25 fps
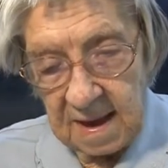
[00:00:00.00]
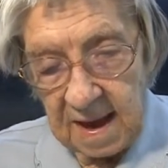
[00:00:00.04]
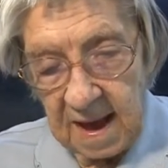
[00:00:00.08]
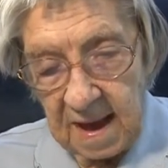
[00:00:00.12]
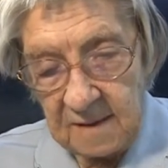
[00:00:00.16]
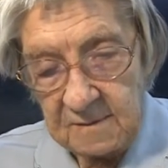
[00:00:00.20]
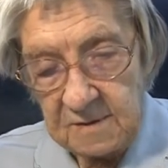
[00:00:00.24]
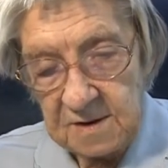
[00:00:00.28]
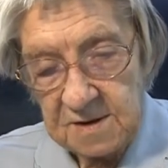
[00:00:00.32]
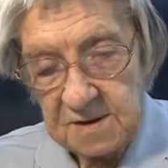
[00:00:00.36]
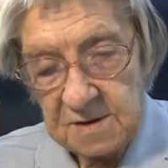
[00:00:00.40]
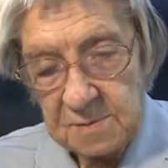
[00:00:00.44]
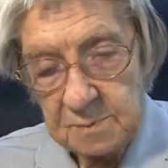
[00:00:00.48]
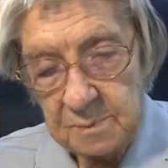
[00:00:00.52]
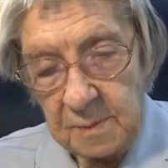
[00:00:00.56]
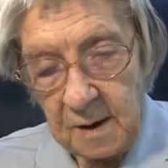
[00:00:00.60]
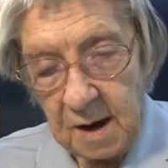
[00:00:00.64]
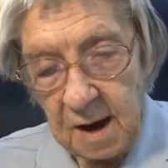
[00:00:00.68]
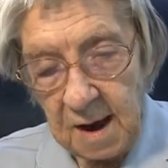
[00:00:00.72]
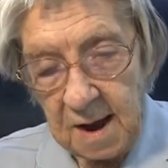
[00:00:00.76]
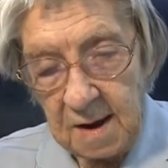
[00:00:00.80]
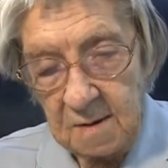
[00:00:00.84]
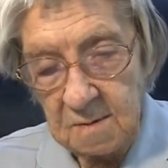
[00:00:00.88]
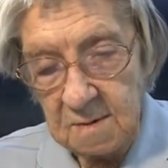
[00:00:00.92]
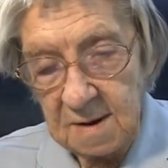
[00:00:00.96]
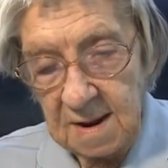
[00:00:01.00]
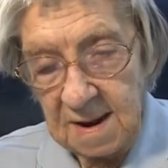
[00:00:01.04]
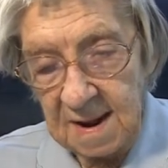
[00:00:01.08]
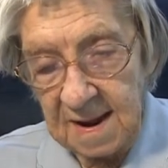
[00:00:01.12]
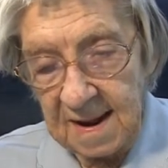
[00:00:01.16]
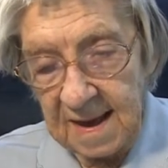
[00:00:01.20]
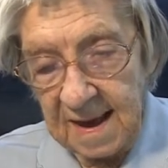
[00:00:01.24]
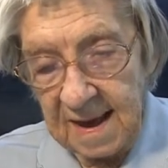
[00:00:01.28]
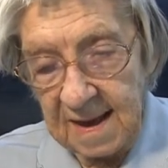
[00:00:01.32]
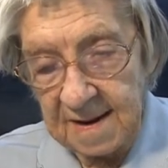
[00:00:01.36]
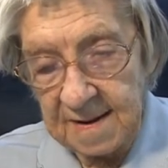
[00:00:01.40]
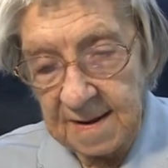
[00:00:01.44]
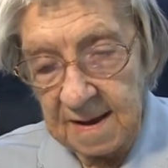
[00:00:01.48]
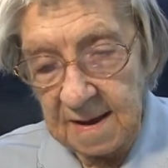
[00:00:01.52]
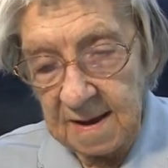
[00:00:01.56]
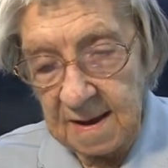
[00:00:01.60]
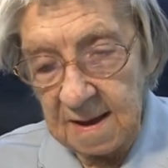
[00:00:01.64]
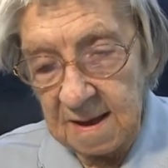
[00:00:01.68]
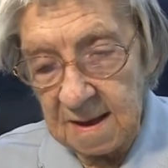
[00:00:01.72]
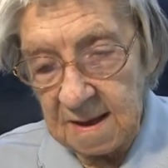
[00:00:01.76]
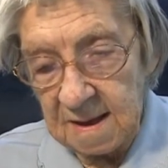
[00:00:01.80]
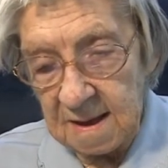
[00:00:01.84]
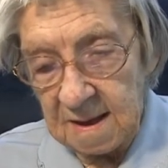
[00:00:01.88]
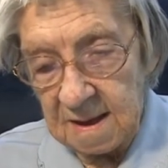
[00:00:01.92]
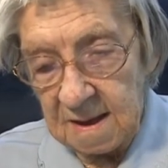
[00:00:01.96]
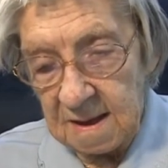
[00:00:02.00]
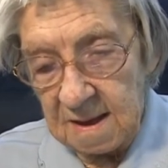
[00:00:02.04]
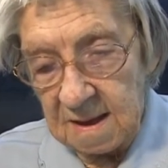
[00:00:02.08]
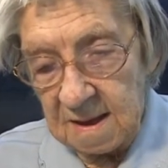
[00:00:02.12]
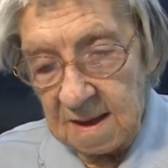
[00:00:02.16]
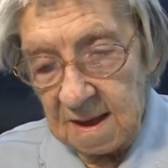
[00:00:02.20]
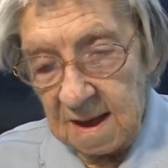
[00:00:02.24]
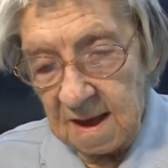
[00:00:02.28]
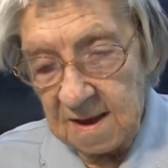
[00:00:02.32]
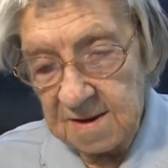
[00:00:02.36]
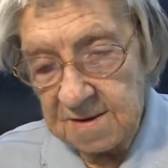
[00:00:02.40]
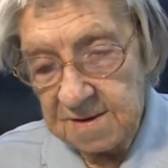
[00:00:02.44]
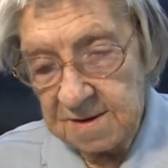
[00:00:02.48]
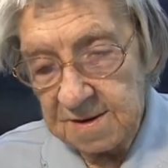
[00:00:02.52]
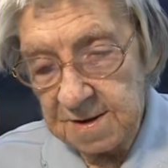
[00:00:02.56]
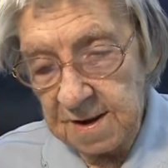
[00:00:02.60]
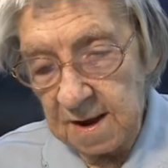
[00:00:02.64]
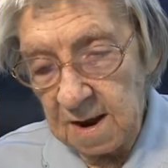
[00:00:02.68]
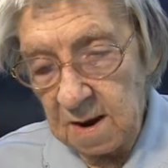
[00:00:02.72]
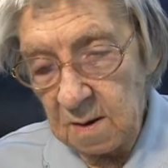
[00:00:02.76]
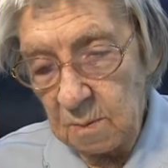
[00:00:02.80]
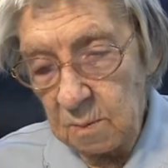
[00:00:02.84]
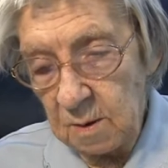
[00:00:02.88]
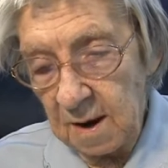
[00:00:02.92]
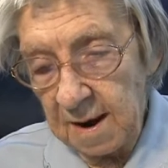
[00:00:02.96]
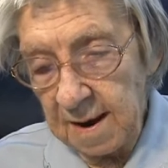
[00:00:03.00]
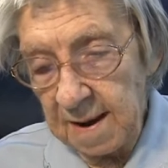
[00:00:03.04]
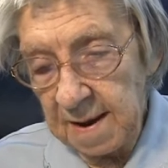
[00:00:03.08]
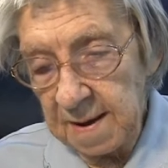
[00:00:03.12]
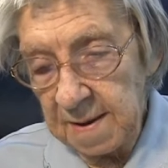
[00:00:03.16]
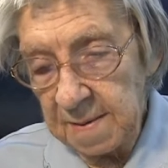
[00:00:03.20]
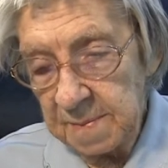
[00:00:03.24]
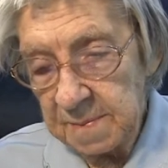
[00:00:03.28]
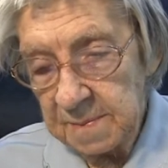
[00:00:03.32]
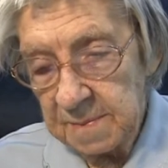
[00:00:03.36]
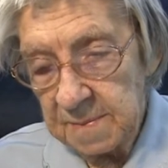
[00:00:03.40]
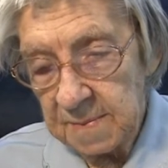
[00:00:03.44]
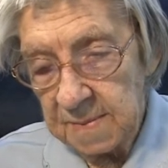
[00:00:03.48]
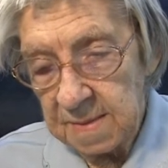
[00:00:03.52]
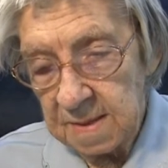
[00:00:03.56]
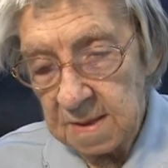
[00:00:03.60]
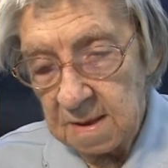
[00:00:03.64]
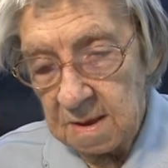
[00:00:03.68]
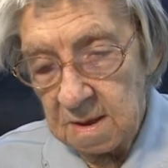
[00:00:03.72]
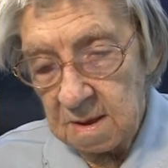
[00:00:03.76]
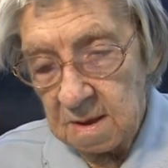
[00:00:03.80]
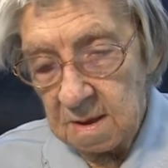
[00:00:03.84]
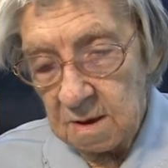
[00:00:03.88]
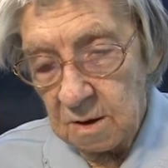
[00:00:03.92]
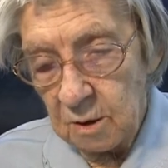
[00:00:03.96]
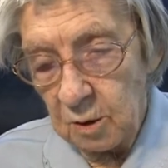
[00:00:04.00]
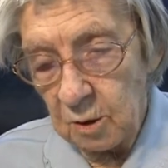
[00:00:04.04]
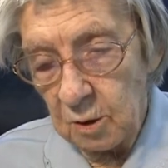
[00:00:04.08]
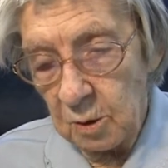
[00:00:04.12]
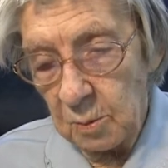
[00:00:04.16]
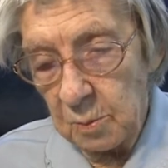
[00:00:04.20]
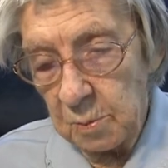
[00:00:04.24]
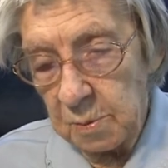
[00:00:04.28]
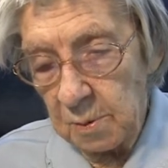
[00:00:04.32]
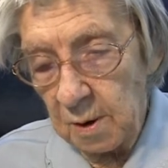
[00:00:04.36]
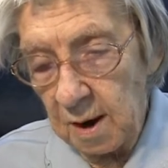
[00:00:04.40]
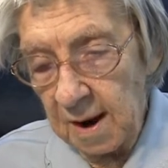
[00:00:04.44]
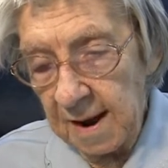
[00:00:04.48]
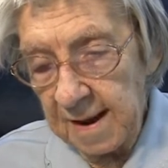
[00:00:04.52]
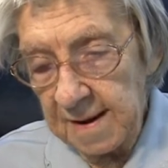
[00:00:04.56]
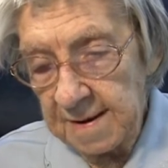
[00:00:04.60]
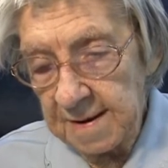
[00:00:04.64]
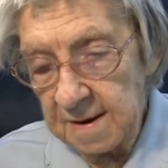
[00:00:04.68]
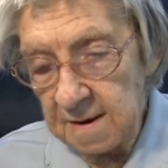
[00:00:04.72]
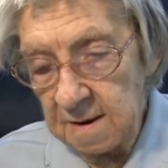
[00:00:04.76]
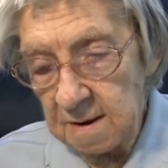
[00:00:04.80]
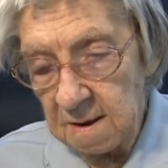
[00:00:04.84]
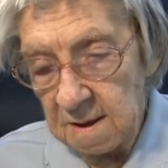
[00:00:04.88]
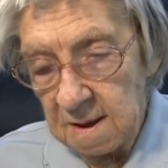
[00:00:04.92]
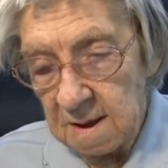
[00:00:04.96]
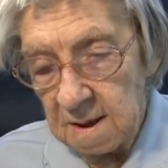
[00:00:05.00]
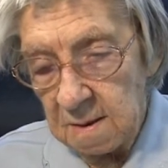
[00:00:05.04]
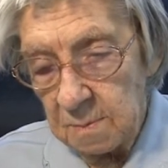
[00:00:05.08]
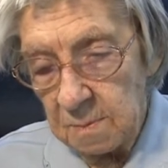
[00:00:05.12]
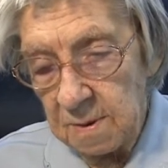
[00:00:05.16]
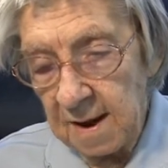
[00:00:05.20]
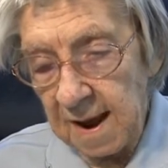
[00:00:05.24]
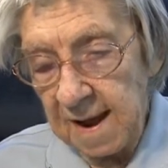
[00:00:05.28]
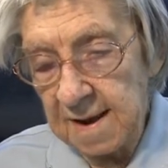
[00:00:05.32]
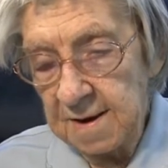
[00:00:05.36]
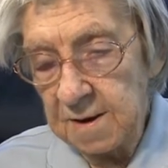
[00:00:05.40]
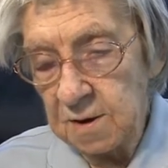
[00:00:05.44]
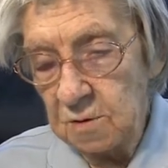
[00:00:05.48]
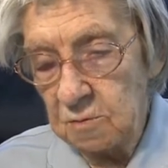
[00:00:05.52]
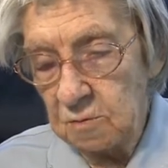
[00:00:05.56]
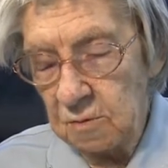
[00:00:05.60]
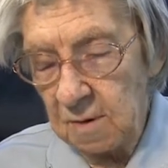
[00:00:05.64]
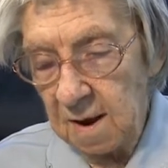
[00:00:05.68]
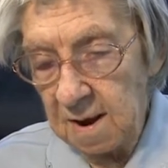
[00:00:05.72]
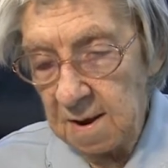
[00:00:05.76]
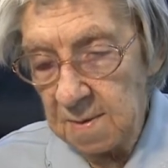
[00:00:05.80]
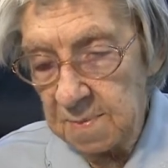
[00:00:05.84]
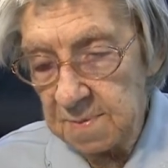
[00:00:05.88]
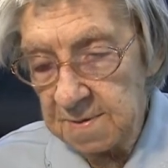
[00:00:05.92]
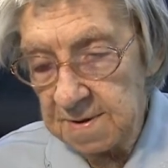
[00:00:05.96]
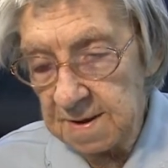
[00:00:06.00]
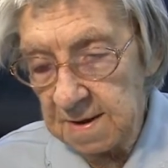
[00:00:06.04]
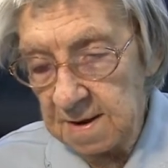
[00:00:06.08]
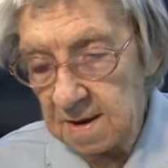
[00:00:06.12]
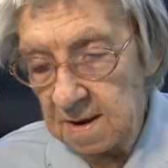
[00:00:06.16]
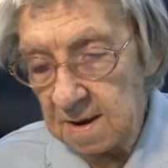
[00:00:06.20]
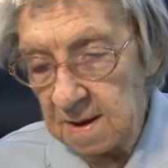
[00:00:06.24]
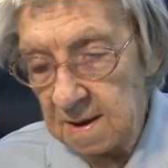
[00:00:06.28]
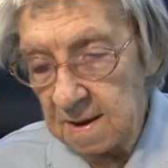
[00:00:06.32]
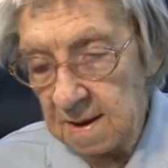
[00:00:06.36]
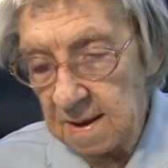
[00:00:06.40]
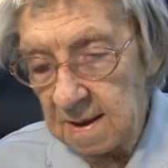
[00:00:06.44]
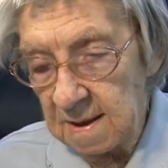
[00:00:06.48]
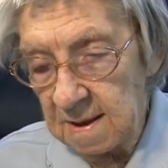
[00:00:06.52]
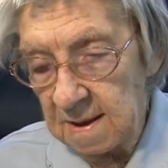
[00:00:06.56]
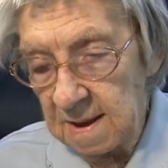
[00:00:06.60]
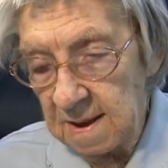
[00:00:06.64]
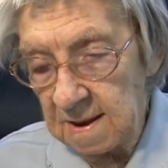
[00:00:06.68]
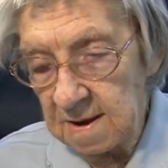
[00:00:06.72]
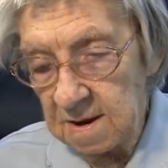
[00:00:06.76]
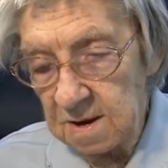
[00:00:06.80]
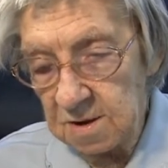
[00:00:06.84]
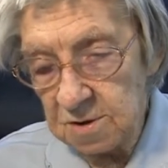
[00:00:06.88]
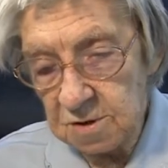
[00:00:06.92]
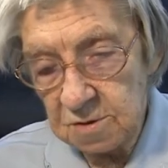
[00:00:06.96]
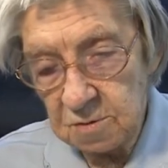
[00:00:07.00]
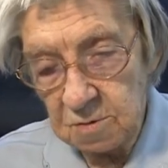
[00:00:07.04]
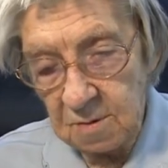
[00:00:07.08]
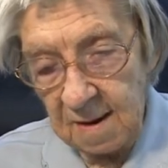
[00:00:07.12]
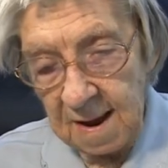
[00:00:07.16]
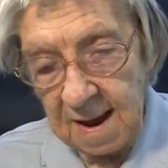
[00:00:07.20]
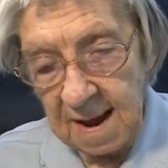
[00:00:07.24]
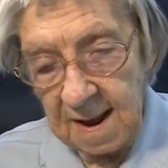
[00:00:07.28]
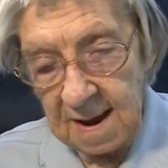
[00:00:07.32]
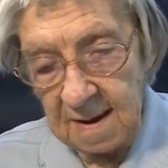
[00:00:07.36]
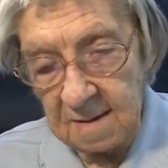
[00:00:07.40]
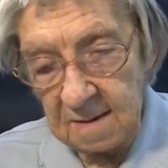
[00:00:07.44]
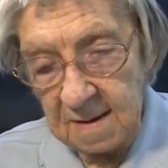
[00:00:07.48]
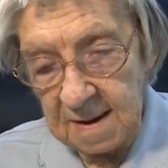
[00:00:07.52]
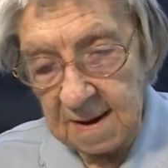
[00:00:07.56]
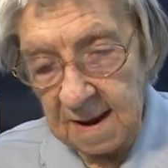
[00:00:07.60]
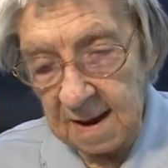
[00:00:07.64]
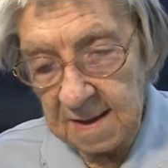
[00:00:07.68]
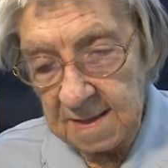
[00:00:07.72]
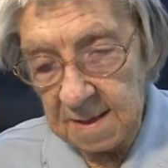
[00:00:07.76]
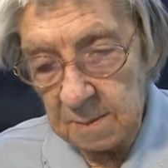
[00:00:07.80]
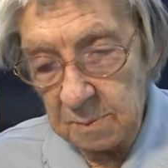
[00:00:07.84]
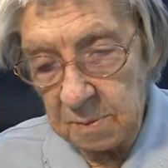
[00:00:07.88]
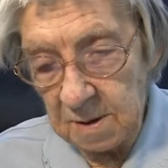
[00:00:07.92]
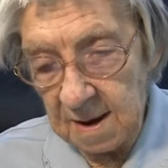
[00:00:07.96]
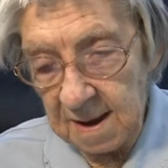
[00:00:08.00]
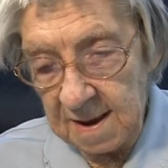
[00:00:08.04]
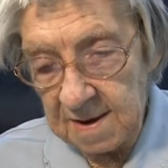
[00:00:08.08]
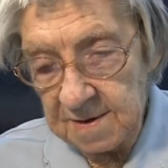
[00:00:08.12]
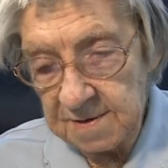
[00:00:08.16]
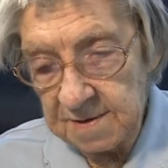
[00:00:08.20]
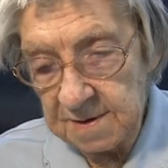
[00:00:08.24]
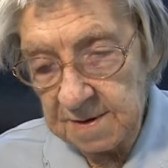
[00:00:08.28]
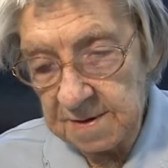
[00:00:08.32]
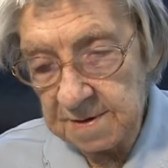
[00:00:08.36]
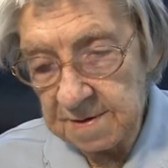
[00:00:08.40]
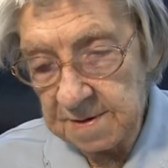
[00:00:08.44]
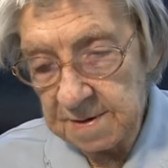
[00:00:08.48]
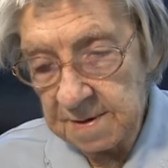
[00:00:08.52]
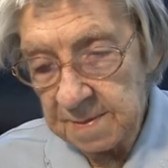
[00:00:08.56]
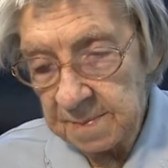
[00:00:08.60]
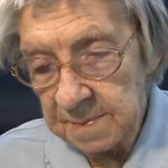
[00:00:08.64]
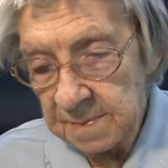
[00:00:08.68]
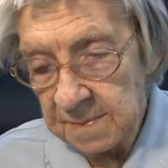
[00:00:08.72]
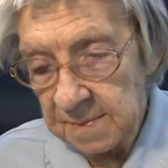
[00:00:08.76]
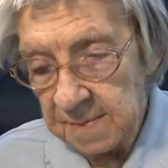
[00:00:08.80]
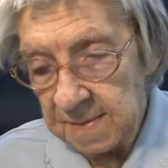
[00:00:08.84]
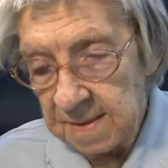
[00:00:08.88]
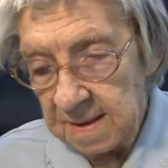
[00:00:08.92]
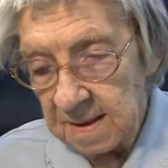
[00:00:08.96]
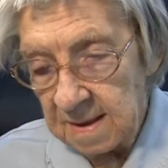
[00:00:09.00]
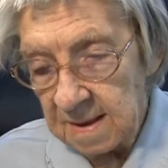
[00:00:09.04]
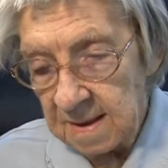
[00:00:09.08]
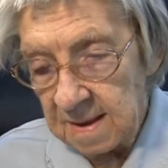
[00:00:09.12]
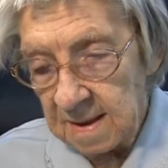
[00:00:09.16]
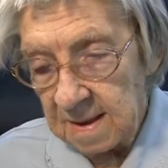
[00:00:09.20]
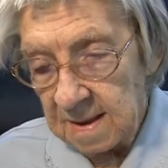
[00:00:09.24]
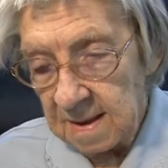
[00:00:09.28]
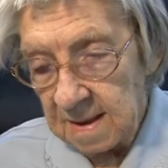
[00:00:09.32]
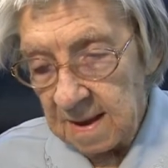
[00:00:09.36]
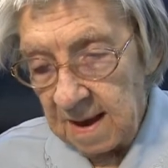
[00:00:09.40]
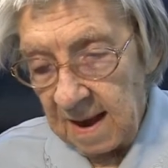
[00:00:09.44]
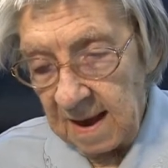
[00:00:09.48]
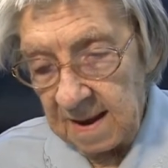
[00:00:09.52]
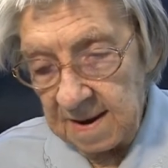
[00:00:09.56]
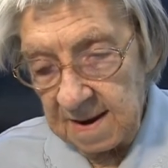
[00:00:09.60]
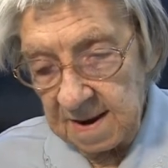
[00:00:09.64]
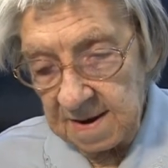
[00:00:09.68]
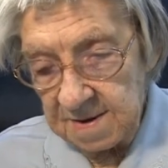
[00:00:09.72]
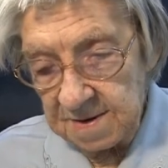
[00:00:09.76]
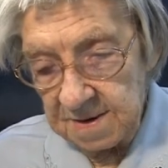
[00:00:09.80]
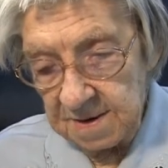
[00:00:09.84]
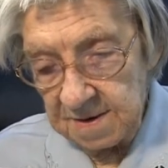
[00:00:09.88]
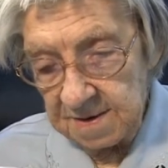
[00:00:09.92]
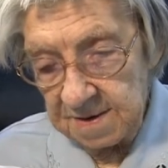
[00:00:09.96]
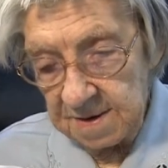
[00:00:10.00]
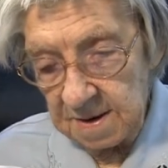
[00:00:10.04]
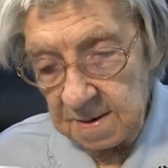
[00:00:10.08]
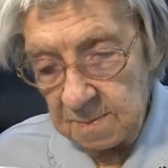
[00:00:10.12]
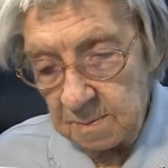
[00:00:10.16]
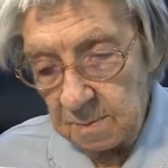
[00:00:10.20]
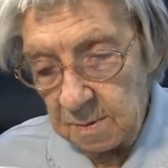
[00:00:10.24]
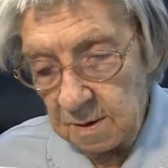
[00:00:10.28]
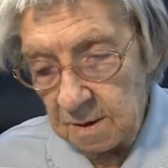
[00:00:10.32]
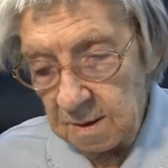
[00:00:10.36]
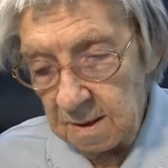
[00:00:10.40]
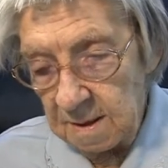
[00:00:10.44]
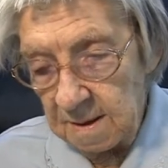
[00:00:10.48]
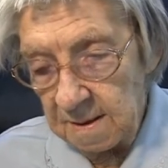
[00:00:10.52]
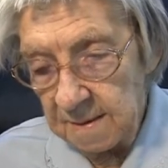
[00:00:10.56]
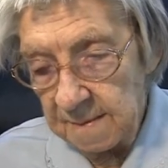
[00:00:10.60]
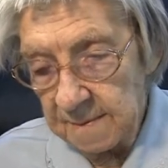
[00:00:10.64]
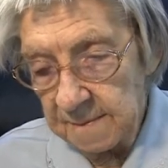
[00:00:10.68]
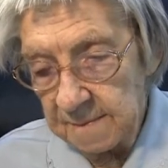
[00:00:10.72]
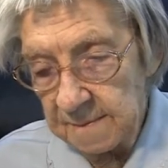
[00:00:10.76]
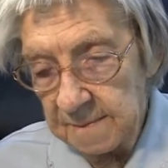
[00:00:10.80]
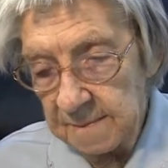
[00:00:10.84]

have a spiral ladder, a stairway, or braided, braided ropes in, in Australia and other places, and it's a symbol.